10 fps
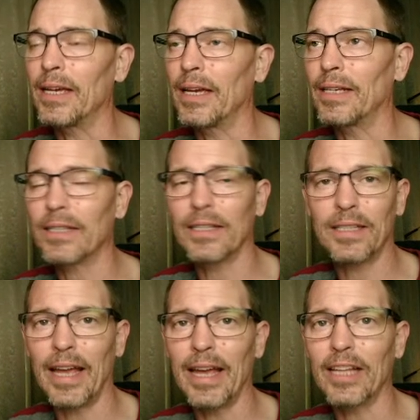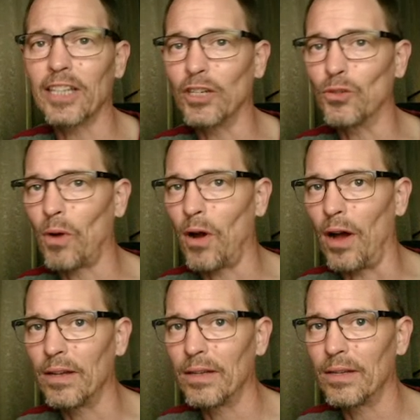It doesn't say it's a
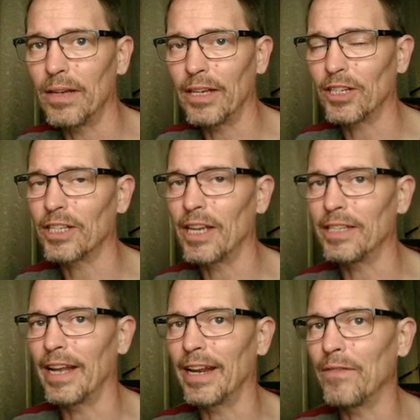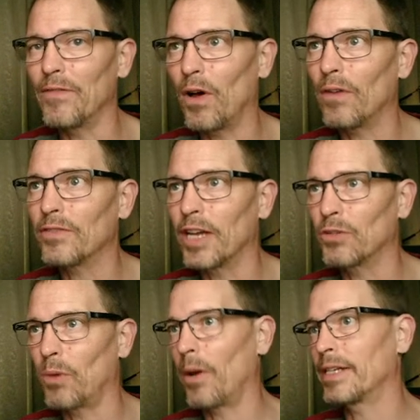draw. It just says it involves a
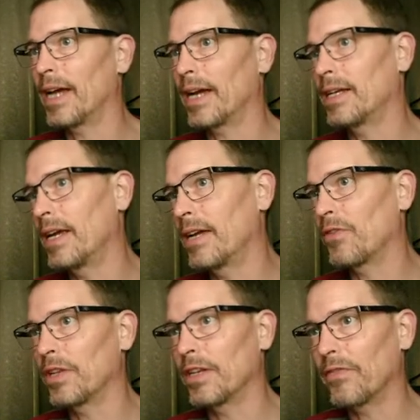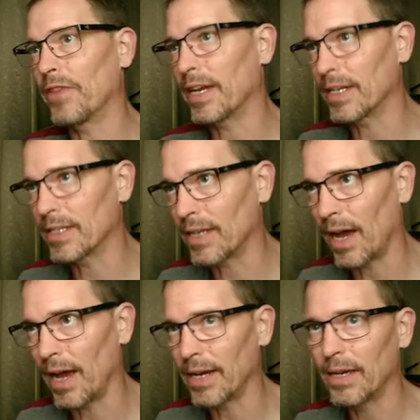drawing technique for the defending
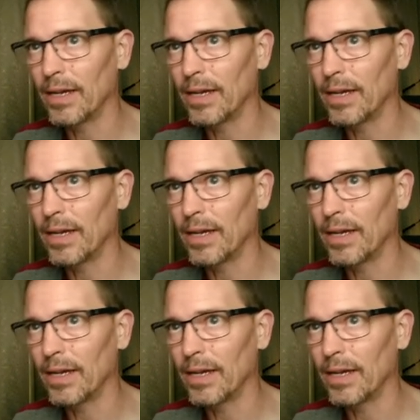side.